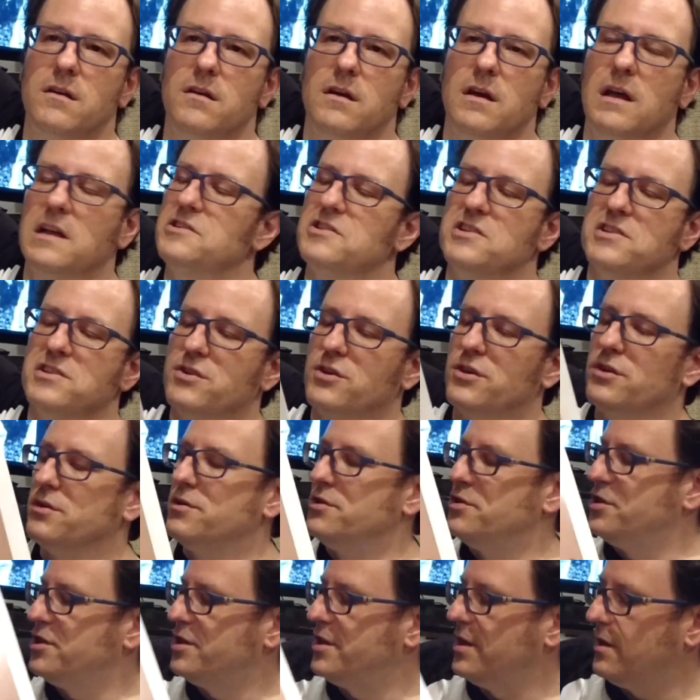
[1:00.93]
That's just good
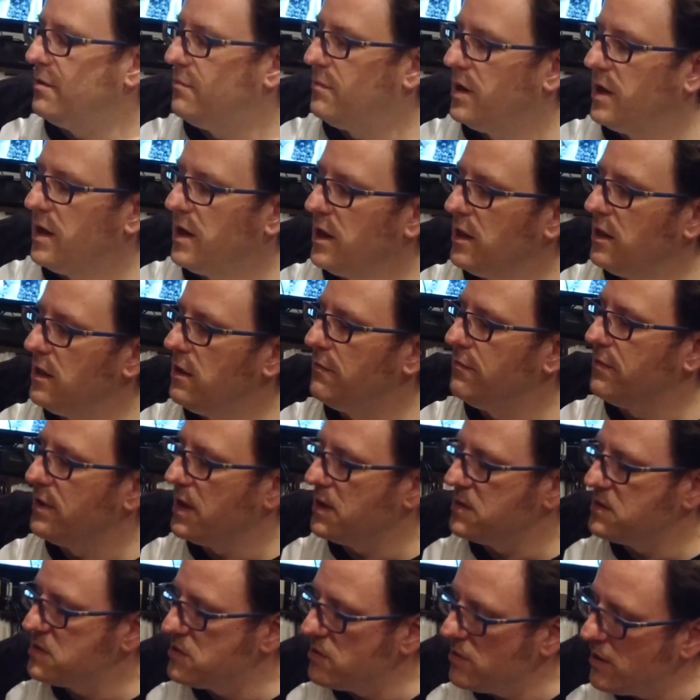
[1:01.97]
shit, man. I love
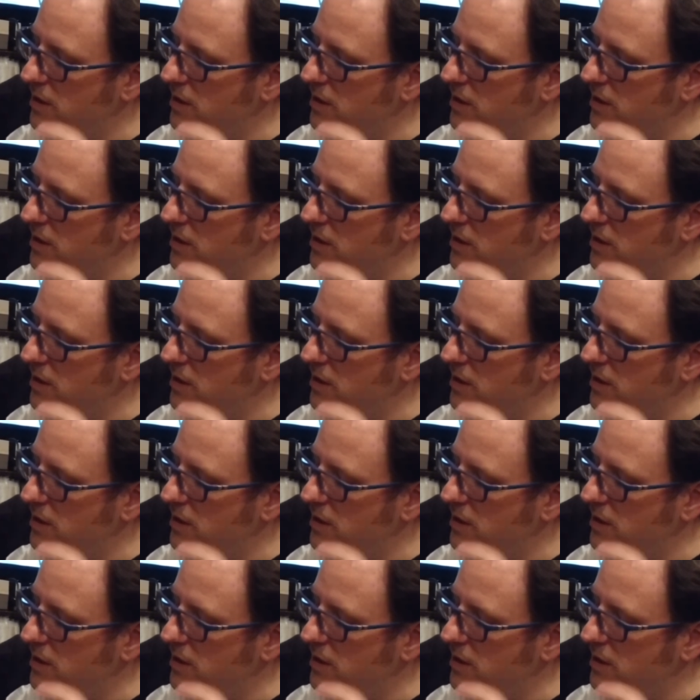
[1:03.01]
that. So